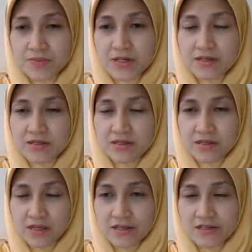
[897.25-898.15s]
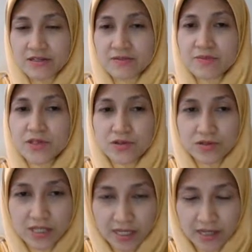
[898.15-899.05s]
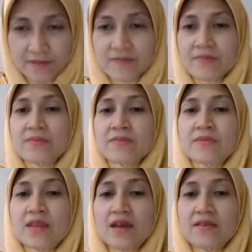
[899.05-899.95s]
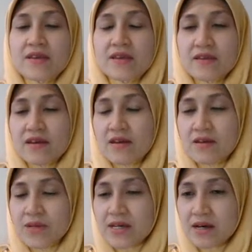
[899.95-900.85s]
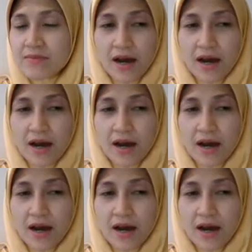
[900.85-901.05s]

person is using it, and then they become